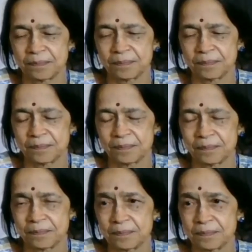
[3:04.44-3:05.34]

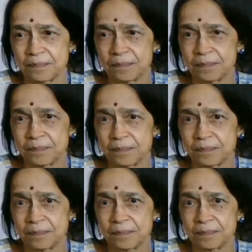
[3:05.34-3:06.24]

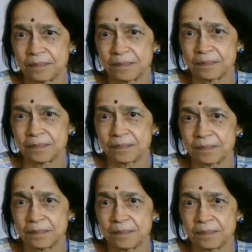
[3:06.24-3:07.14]

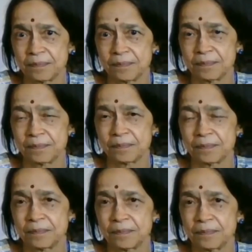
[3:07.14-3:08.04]

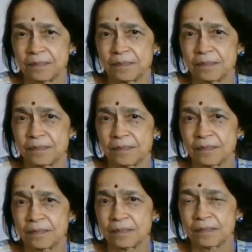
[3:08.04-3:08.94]

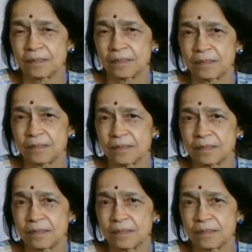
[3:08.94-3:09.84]

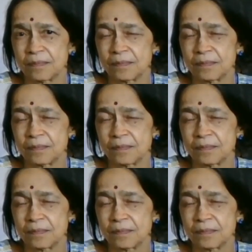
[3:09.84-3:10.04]
The person shown says nothing.